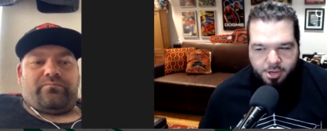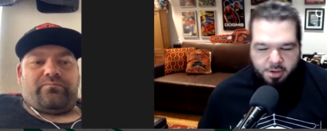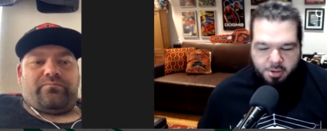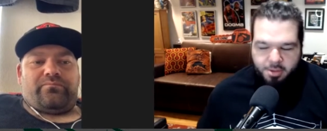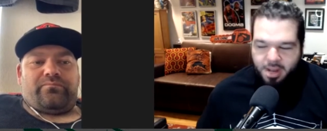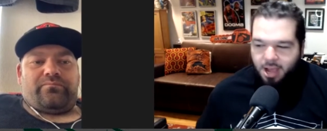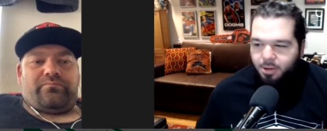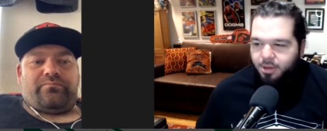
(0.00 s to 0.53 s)

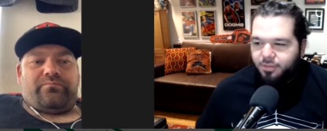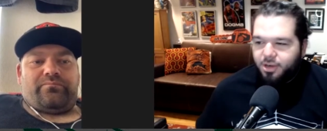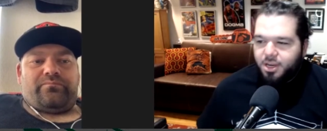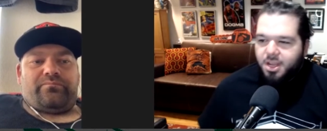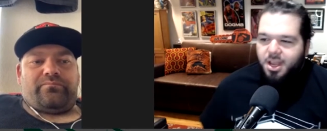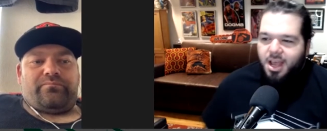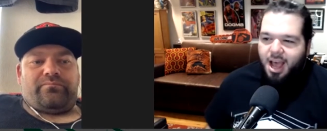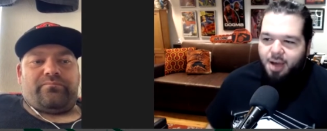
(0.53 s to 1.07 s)
Speaker 1: coming out whatever
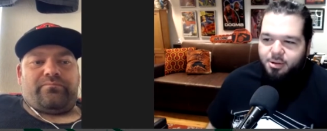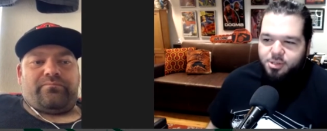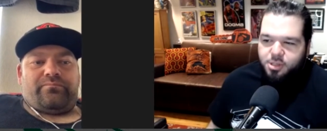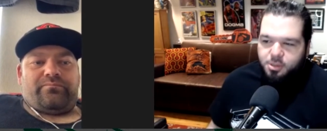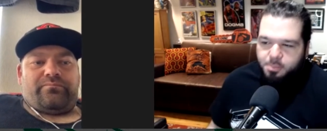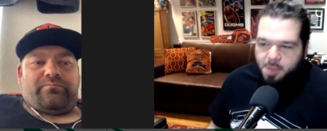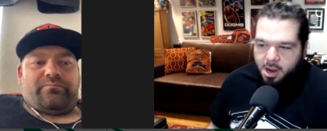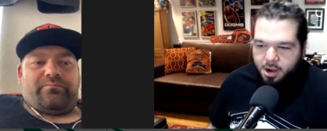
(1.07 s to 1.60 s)
how would you
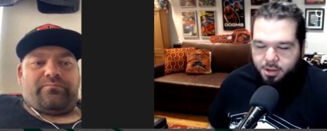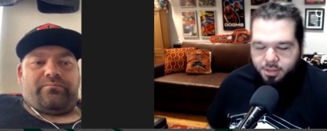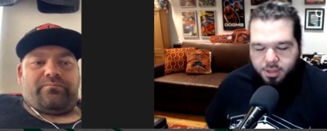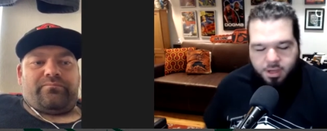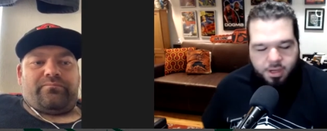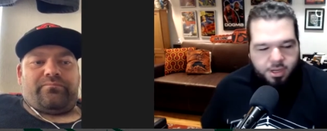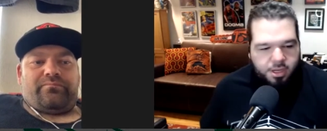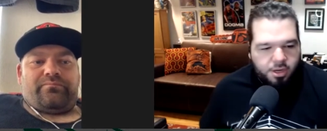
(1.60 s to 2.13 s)
compare
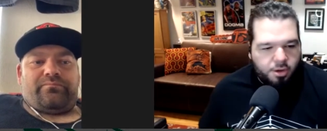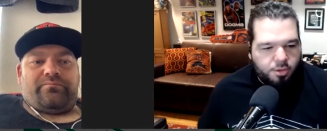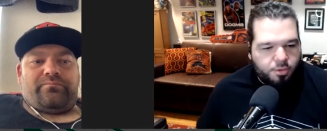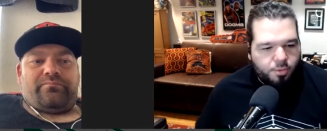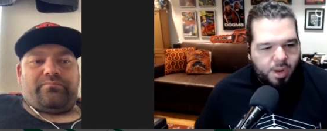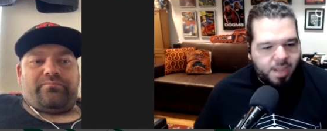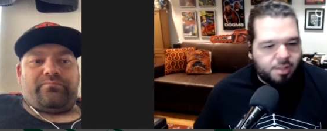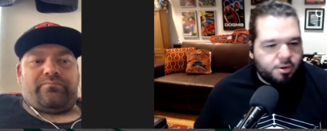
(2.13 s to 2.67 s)
the you know the
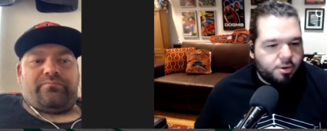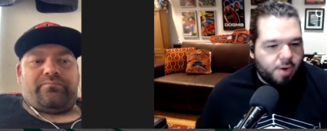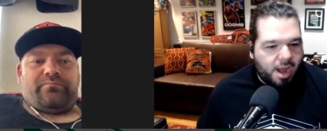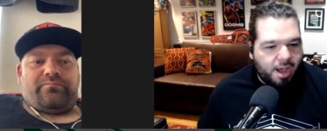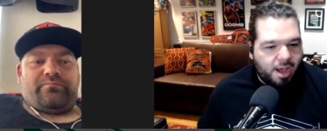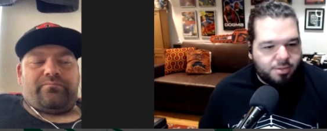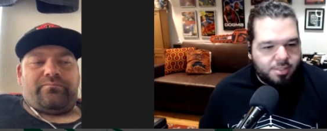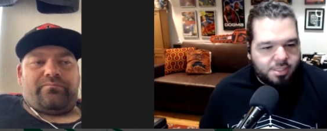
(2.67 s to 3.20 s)
regular
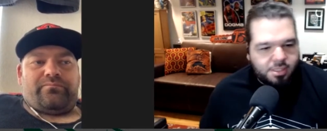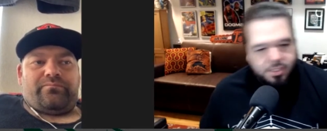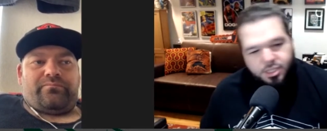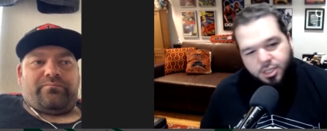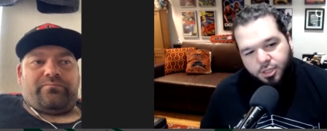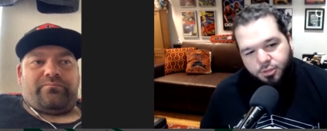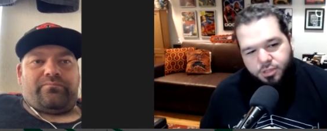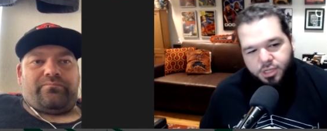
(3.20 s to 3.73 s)
crowds to
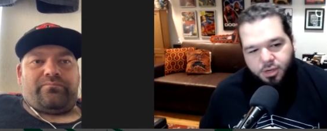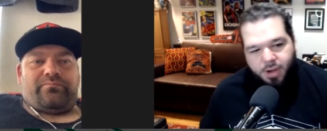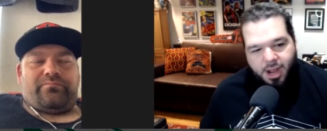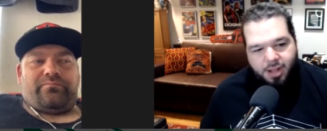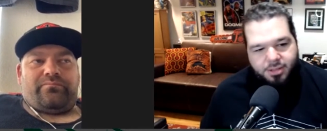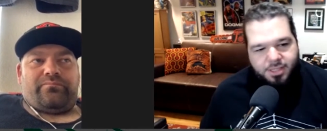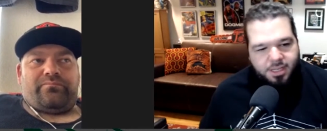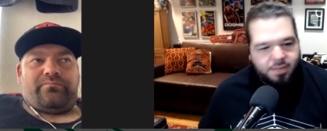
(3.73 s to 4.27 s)
the lucha
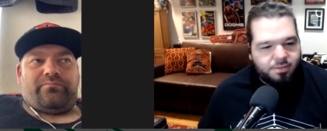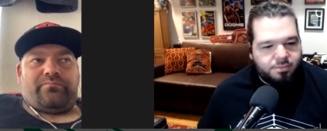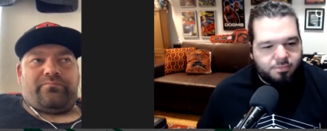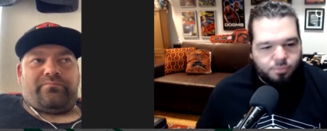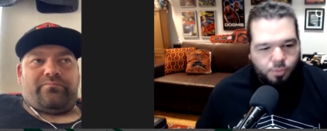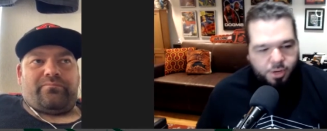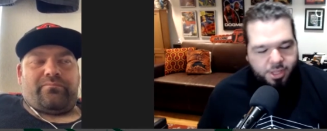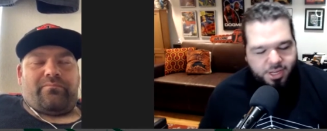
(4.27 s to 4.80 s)
crowds and
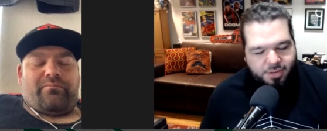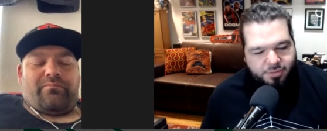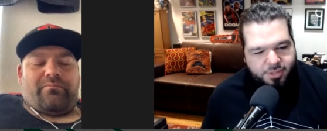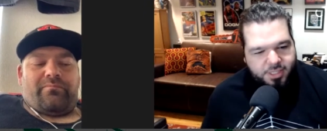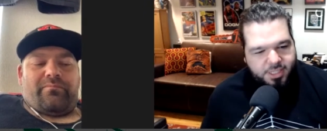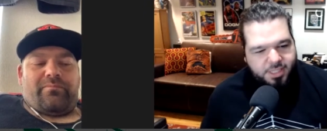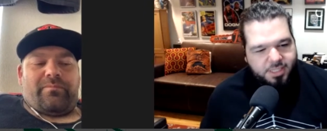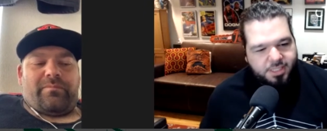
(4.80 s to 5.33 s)
what are the
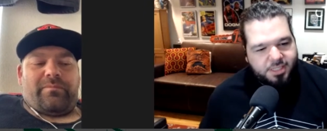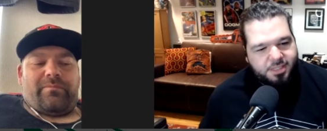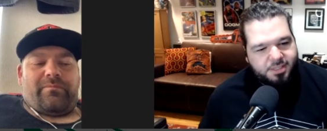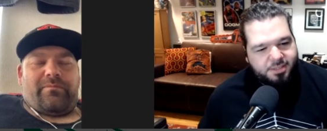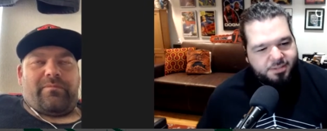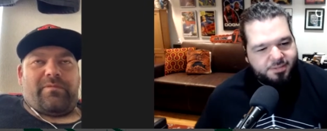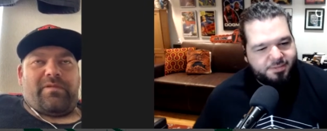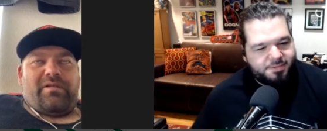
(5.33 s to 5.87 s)
differences
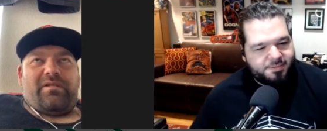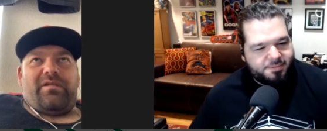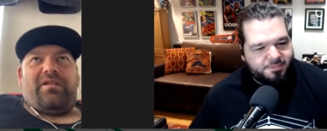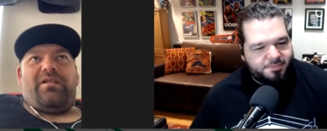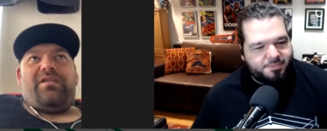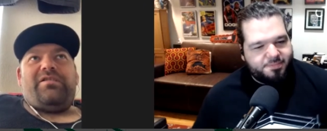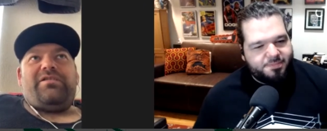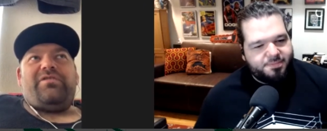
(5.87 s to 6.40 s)

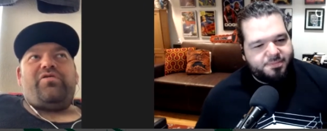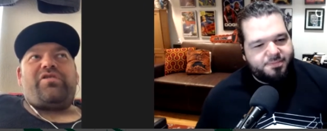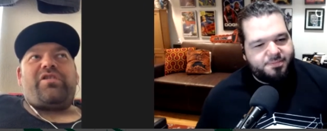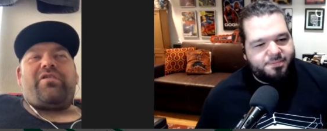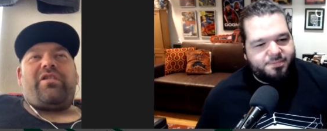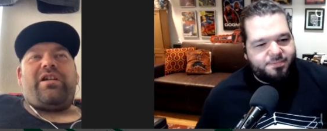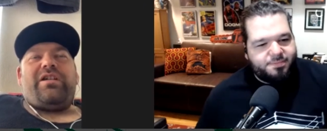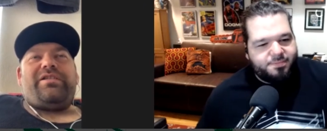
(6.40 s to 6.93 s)
Speaker 2: uh, the lucha
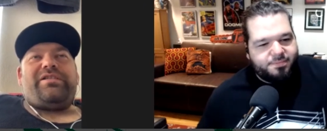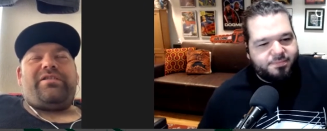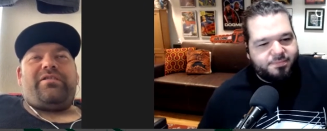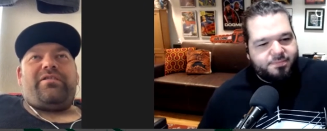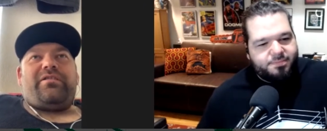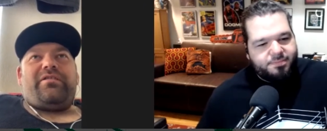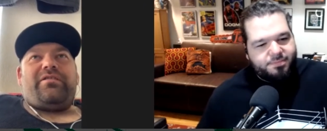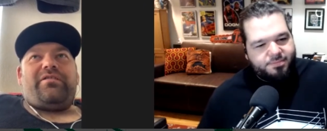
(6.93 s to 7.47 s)
crowds
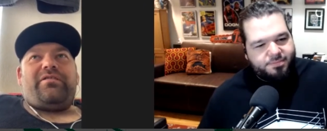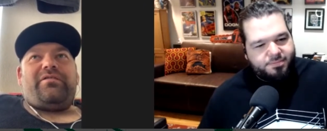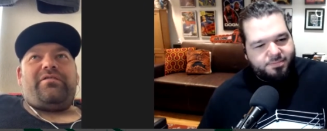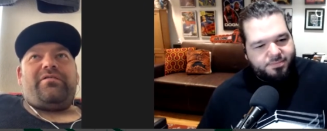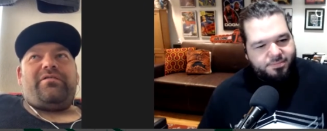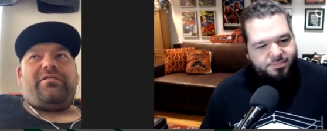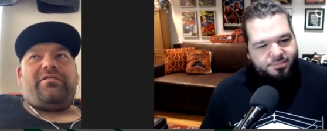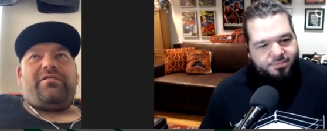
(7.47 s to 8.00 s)
are
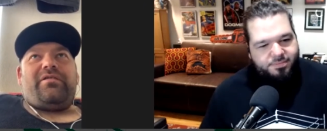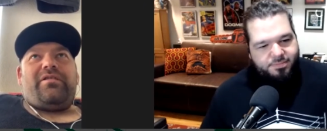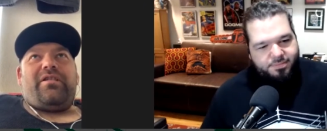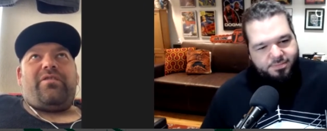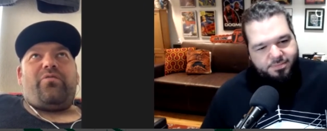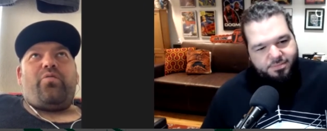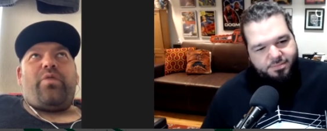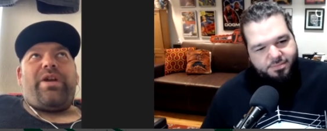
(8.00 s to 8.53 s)

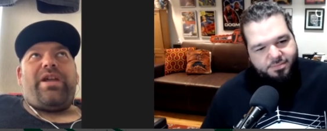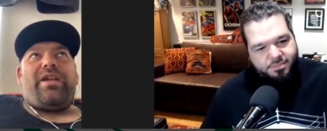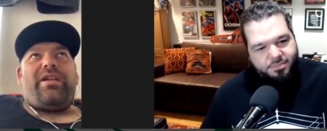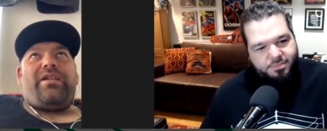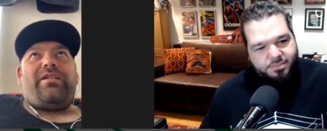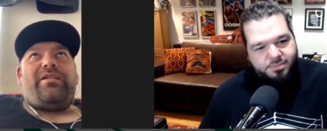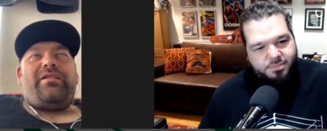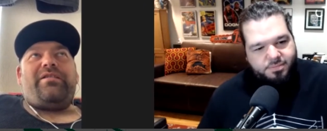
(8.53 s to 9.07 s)
are
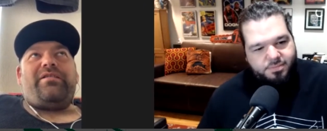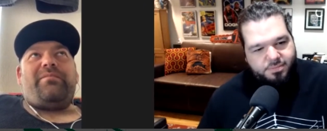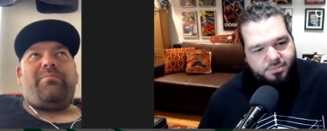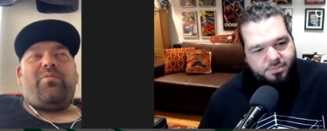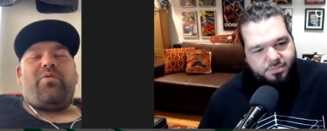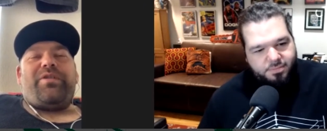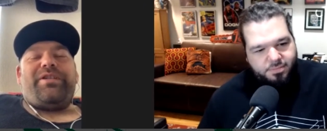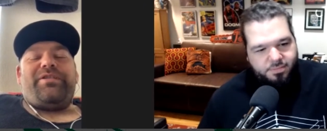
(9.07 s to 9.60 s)
way
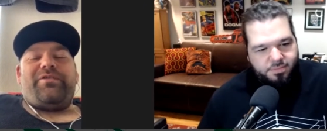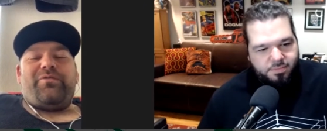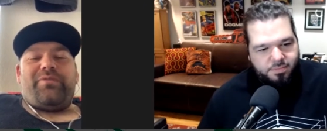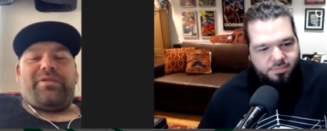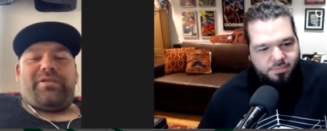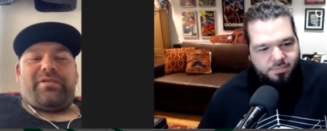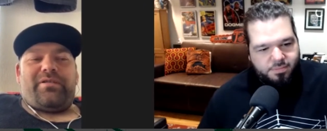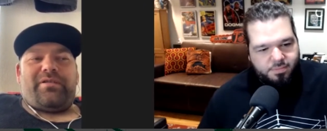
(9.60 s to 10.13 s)
more into
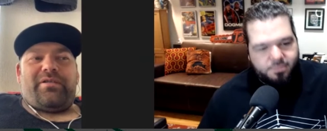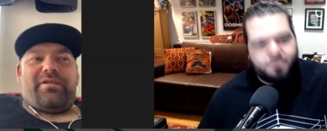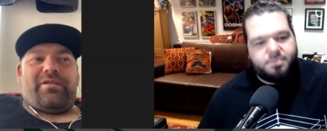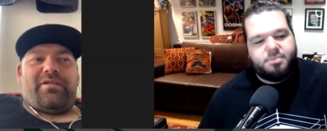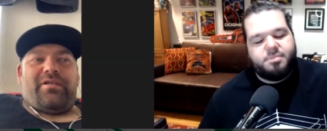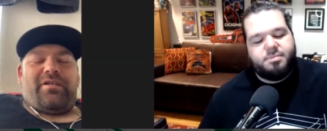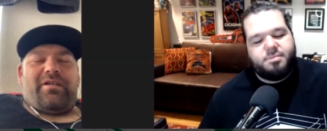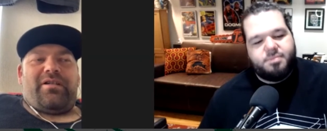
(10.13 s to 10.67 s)
it
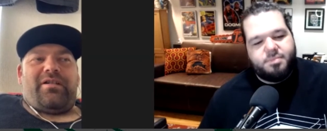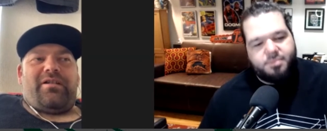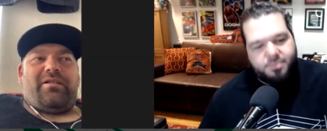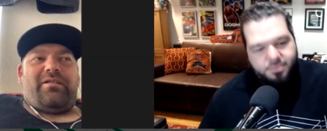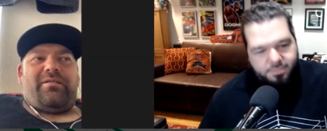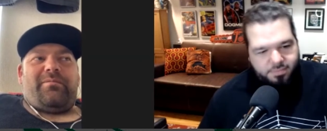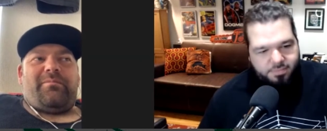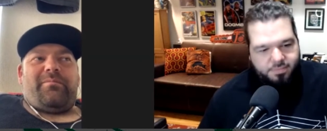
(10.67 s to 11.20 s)

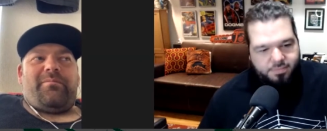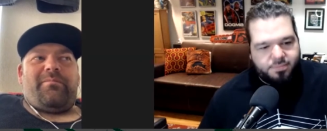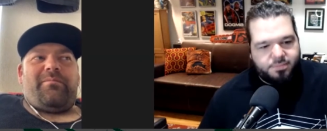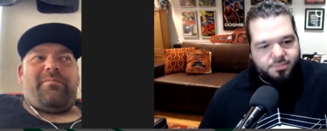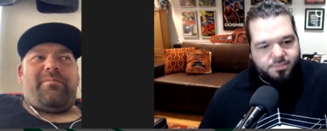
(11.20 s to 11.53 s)
um